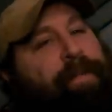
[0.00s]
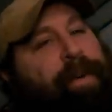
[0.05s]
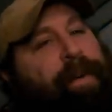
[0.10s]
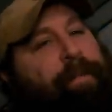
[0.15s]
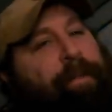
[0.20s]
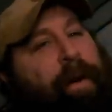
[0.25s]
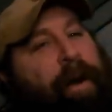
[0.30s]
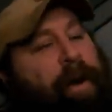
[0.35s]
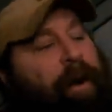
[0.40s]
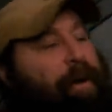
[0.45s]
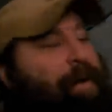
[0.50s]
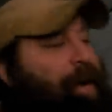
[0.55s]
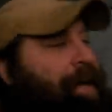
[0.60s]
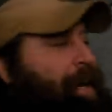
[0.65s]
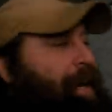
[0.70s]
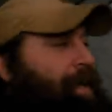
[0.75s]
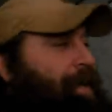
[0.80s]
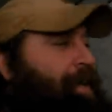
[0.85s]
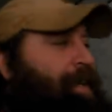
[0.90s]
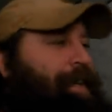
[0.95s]
for tomorrow. I
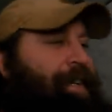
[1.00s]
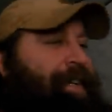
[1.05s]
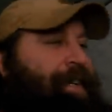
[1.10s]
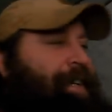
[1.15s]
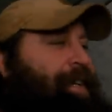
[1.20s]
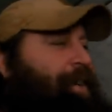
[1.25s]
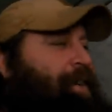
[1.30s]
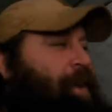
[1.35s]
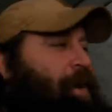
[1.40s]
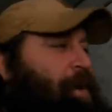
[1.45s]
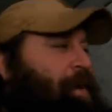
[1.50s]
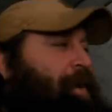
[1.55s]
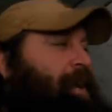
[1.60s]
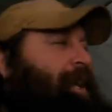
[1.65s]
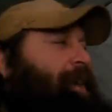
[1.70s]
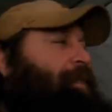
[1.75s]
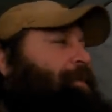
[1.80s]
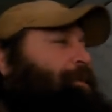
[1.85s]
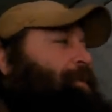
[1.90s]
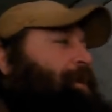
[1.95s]
got all the
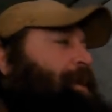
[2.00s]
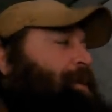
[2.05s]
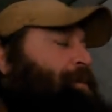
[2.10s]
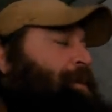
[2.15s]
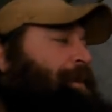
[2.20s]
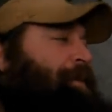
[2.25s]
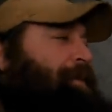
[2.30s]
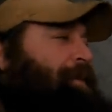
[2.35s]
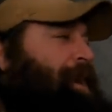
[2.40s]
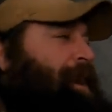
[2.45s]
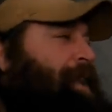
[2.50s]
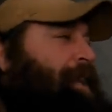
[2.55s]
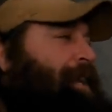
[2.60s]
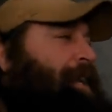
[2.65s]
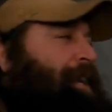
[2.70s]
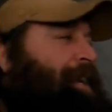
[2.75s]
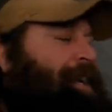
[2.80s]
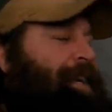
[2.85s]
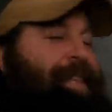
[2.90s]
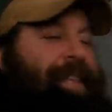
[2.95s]
gear pretty well
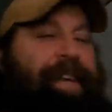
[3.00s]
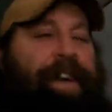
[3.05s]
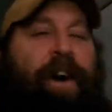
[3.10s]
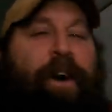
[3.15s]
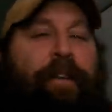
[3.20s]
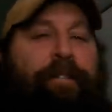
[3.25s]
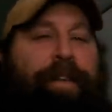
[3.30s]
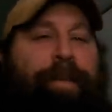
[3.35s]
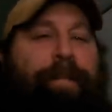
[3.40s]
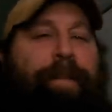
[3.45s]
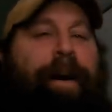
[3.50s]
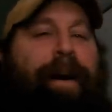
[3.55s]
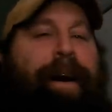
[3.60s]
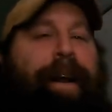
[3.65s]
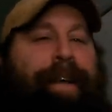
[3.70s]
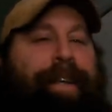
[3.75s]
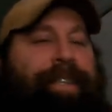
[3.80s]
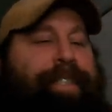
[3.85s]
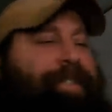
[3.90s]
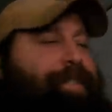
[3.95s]
ready. I got the coffee
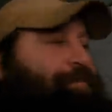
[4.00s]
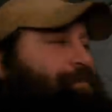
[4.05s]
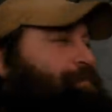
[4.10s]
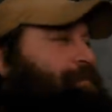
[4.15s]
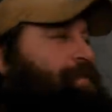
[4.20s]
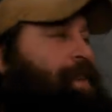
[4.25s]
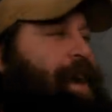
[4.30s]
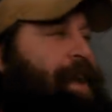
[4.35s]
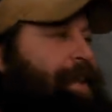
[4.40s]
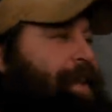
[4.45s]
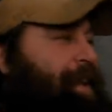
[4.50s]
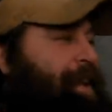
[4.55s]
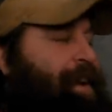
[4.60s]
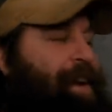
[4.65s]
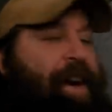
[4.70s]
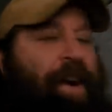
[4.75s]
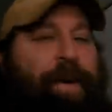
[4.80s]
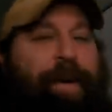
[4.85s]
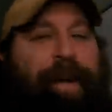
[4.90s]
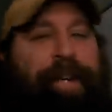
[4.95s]
pot is ready to
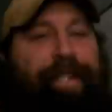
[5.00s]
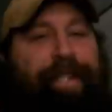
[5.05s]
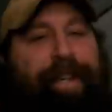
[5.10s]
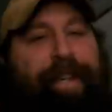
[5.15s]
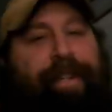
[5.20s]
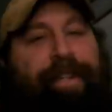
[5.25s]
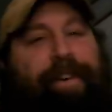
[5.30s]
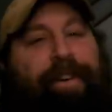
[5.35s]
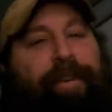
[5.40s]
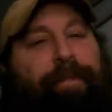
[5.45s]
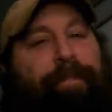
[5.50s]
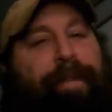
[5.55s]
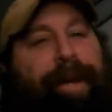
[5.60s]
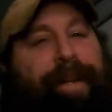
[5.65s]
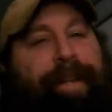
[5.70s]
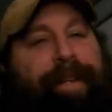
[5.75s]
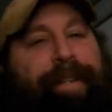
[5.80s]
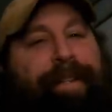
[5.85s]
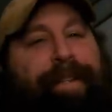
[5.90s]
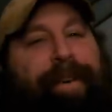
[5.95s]
go. I just got to turn a
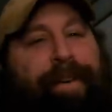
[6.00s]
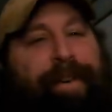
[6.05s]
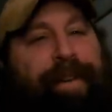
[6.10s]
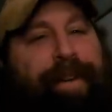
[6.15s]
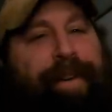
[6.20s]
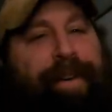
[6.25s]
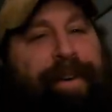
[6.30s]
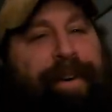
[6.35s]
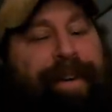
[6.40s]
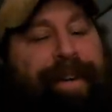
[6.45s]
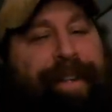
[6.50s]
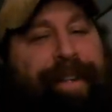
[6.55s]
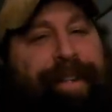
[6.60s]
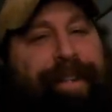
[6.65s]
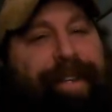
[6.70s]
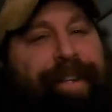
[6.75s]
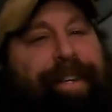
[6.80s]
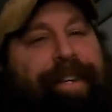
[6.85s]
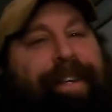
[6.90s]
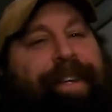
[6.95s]
button and turn it on,
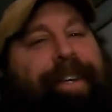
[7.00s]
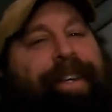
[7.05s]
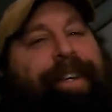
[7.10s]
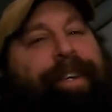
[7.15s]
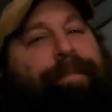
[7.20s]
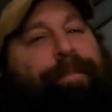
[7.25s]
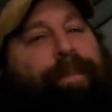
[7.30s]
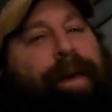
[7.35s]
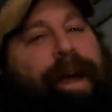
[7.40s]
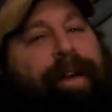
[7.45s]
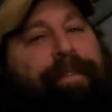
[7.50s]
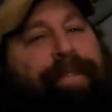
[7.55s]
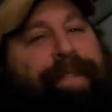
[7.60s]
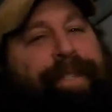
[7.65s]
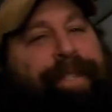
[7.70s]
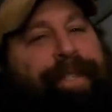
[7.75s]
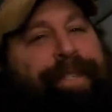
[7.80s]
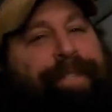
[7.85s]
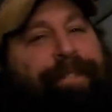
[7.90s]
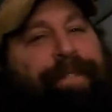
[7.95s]
and
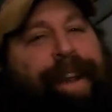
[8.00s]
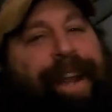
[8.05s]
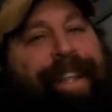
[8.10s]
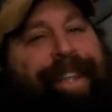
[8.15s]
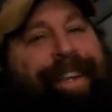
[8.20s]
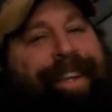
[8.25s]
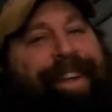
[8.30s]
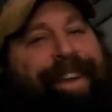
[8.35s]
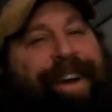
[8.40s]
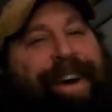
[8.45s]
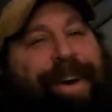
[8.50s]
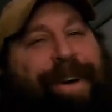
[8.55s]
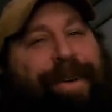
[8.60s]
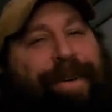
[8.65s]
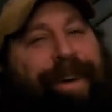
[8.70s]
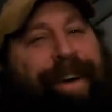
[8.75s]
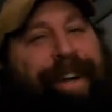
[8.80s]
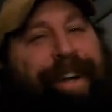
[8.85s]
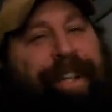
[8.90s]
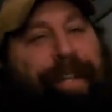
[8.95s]
breakfast is ready to
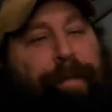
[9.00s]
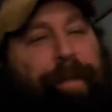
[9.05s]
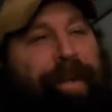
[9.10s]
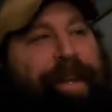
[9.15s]
go. I got the